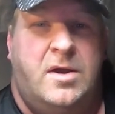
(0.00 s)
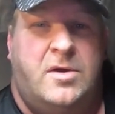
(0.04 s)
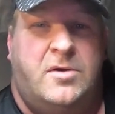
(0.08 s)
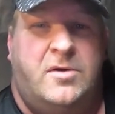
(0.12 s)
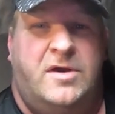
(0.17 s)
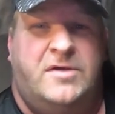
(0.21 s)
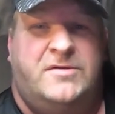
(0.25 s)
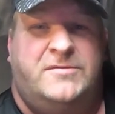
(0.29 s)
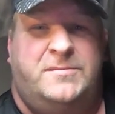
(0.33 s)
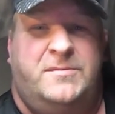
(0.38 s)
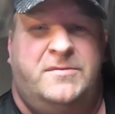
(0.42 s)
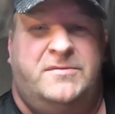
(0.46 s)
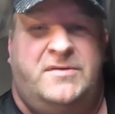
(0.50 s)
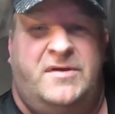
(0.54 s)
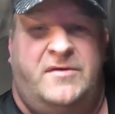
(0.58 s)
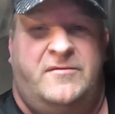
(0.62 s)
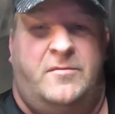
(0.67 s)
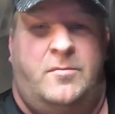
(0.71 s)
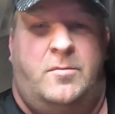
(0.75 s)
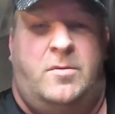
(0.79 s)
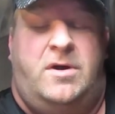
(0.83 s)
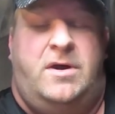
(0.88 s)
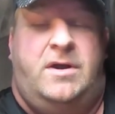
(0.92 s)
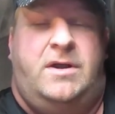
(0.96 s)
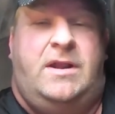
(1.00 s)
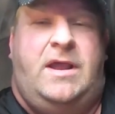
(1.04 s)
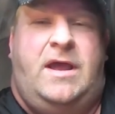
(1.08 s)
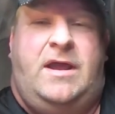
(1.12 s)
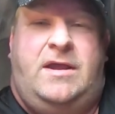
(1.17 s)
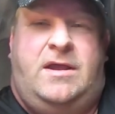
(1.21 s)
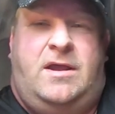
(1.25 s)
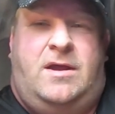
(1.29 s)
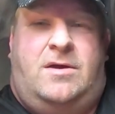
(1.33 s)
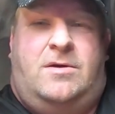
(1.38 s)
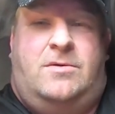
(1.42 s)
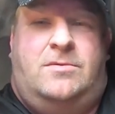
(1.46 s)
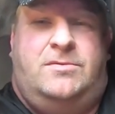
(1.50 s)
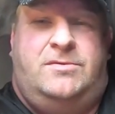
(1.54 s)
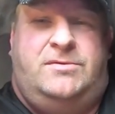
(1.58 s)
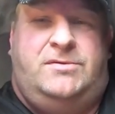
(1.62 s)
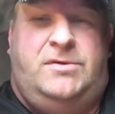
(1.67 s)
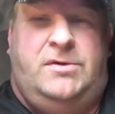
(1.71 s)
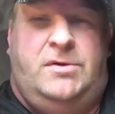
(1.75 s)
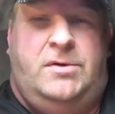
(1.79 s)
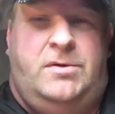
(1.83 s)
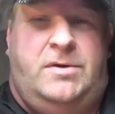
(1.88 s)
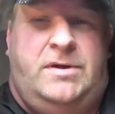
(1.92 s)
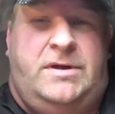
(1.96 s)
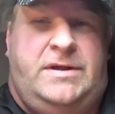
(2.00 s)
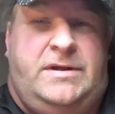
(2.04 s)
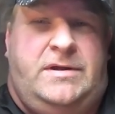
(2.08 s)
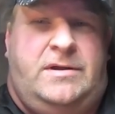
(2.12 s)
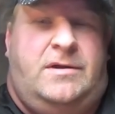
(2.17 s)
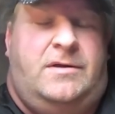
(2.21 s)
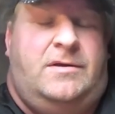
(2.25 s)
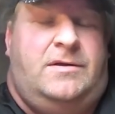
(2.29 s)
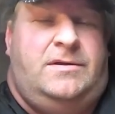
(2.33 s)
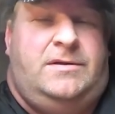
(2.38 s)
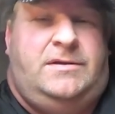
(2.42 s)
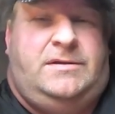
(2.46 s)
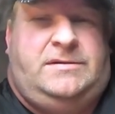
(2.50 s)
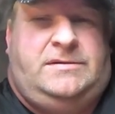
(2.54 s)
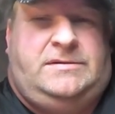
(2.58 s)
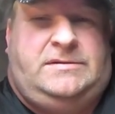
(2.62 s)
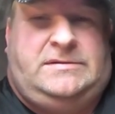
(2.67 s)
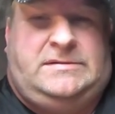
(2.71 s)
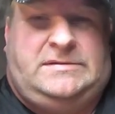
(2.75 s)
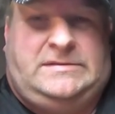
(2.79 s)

Christmas, everyone. How y'all doing on